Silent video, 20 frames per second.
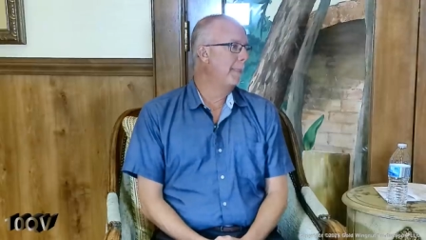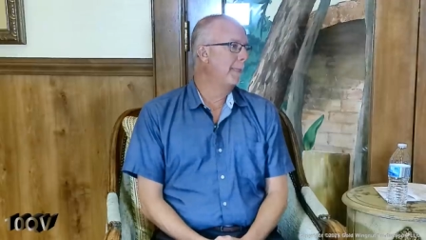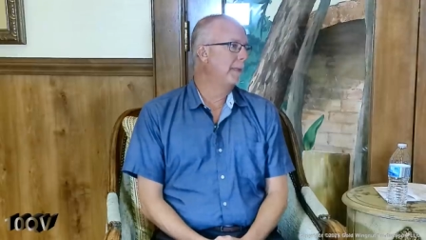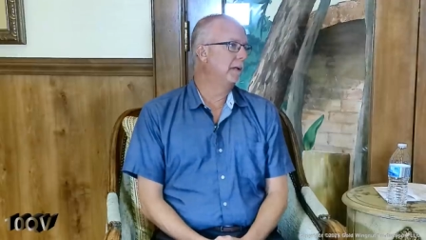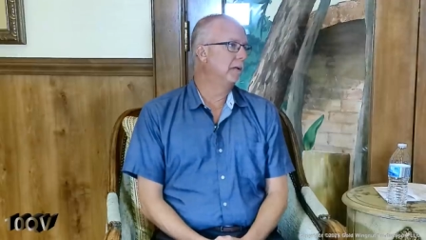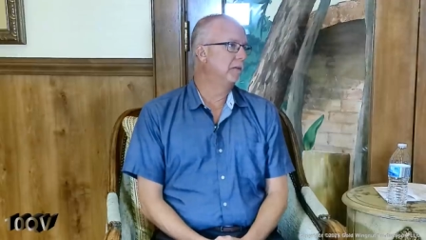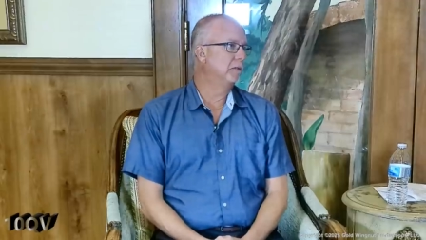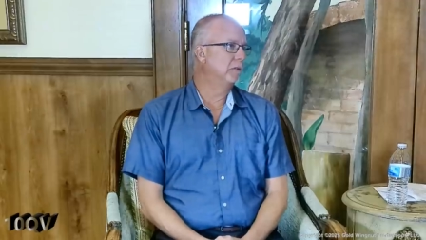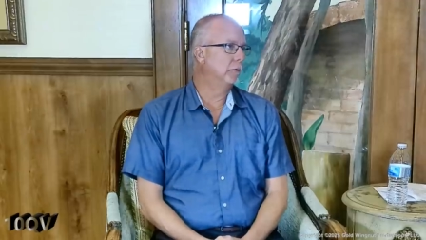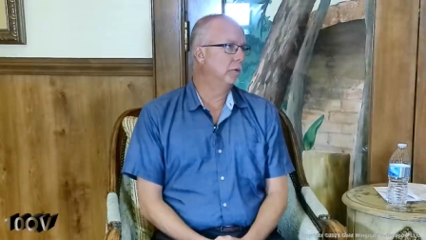
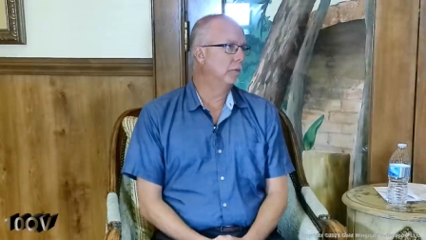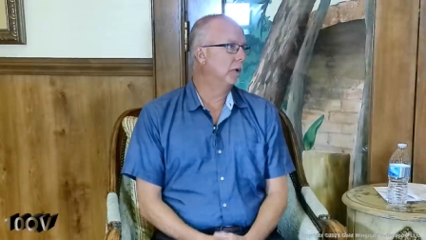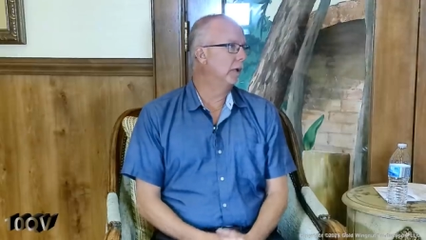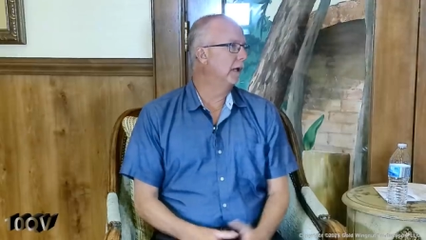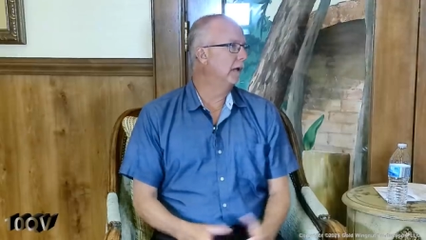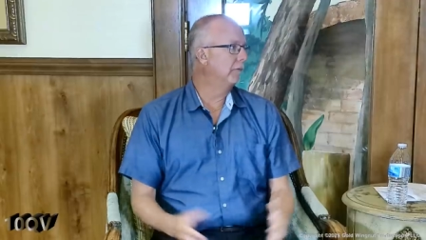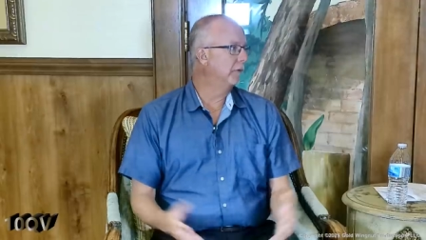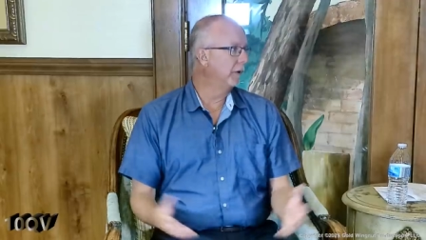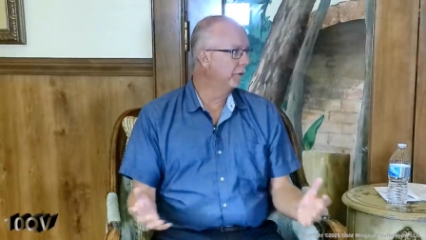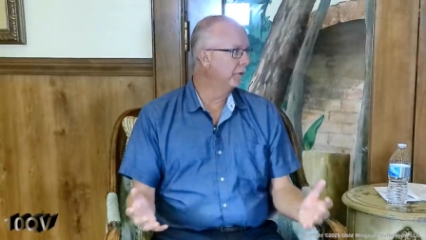Because you don't want to
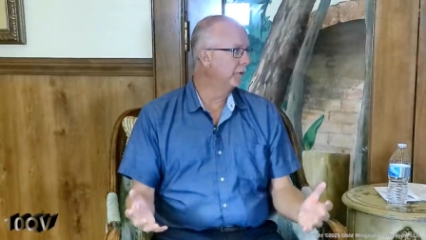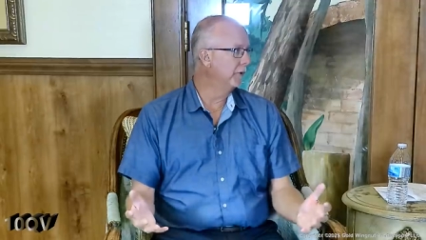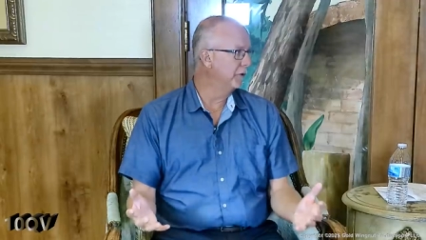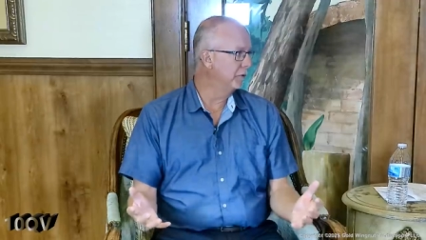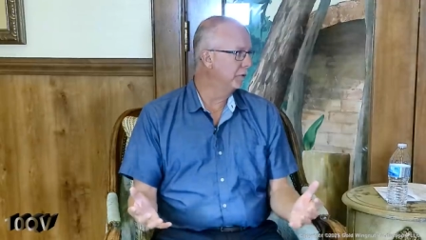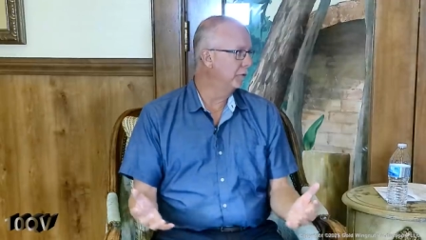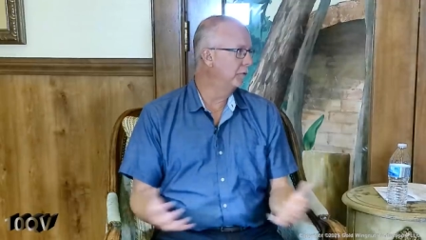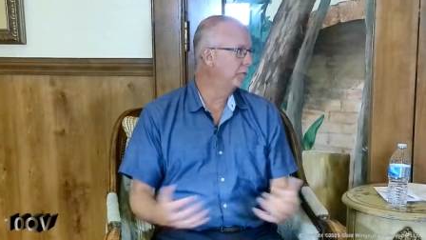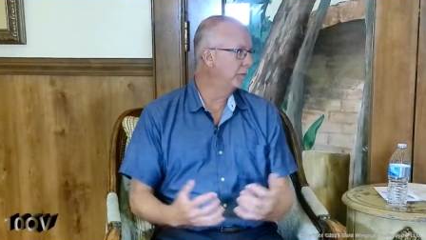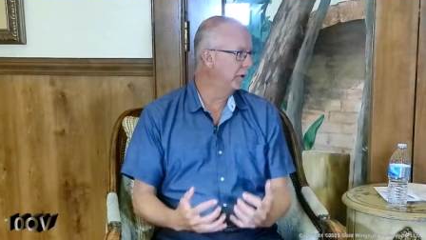have other
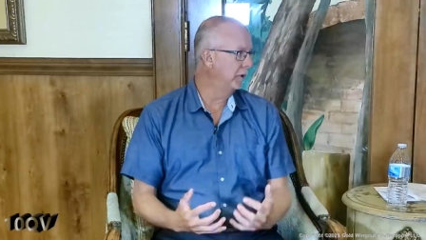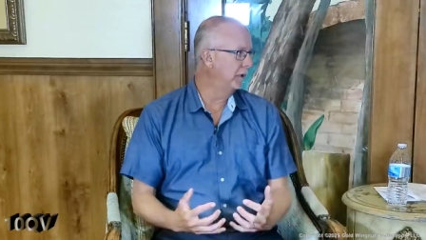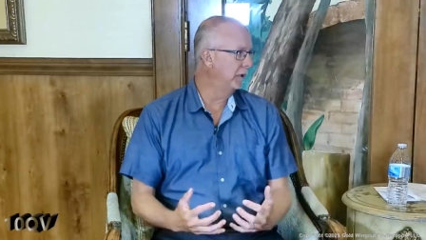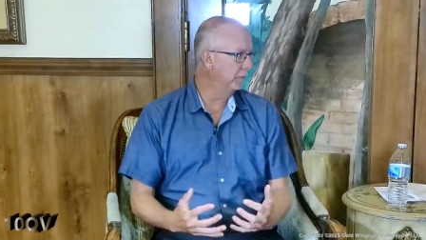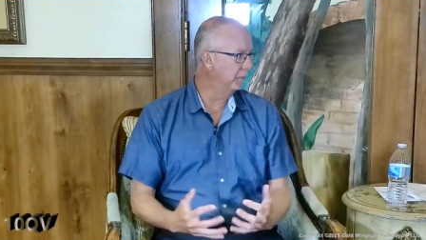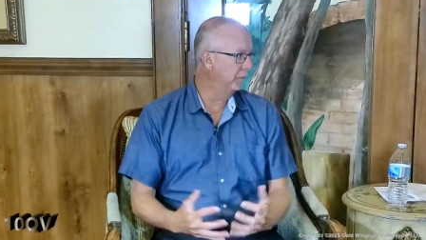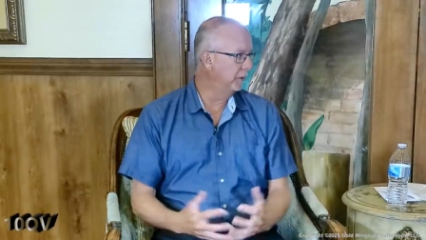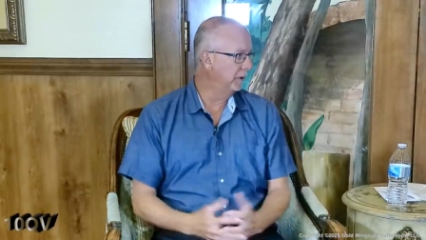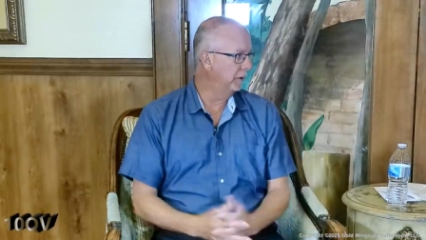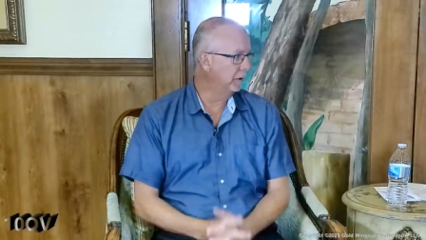issues
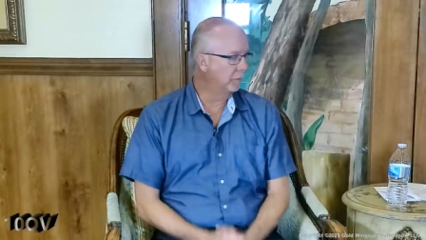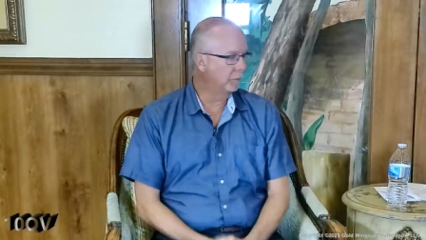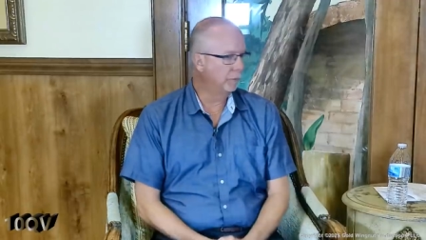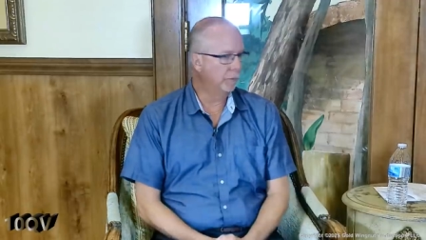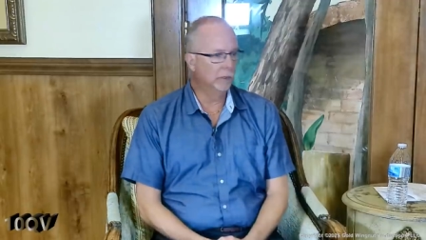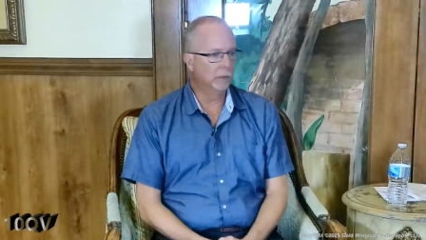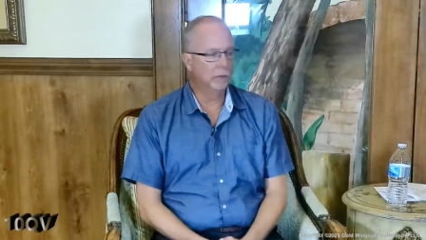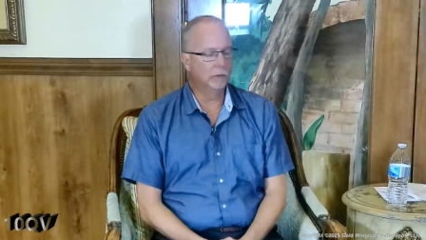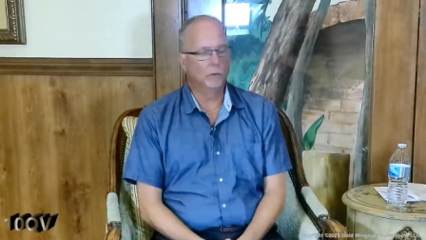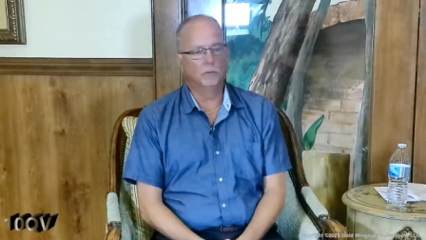because
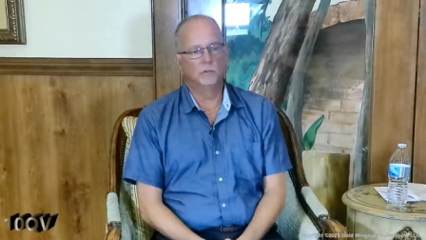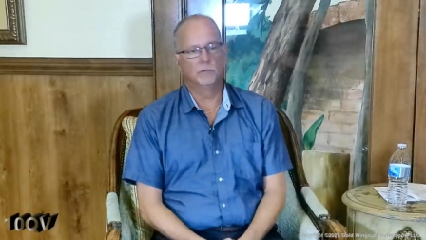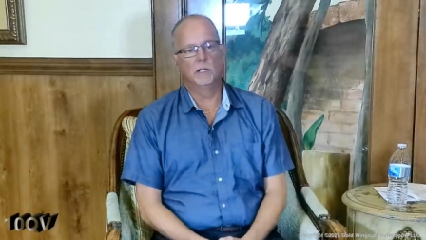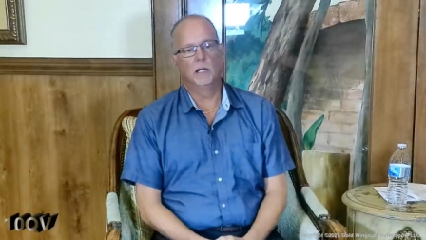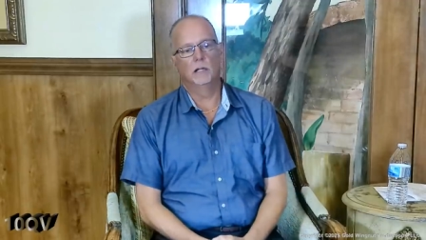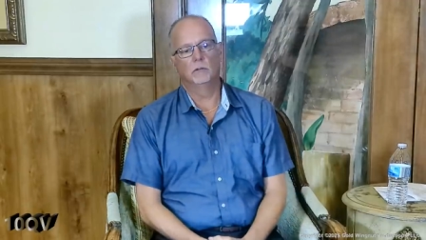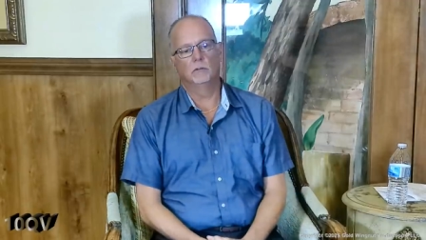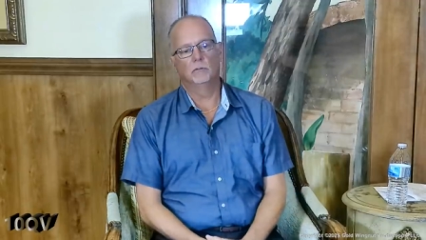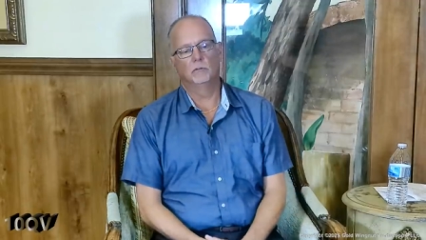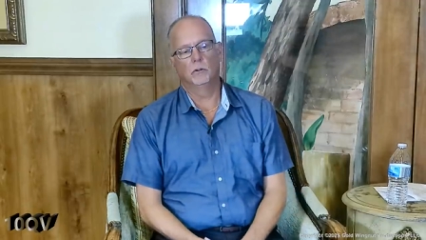being closed
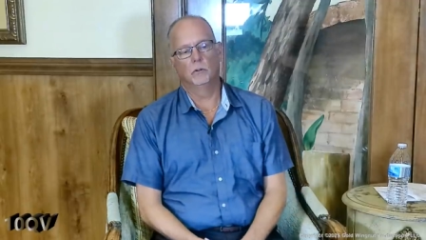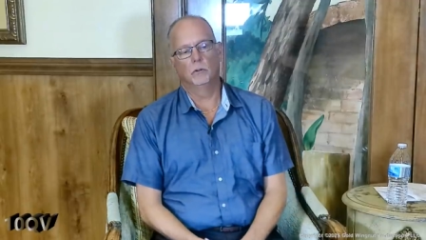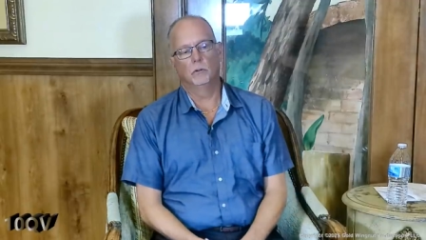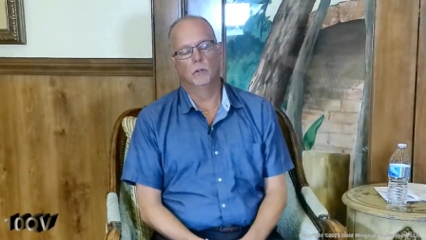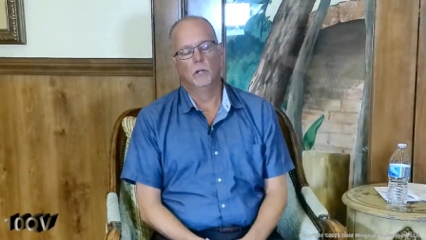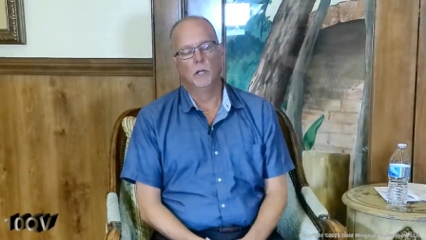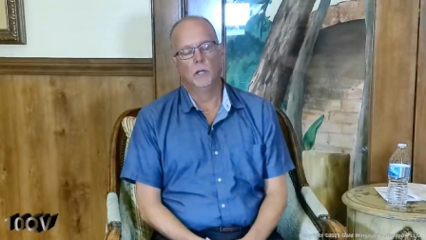down. So.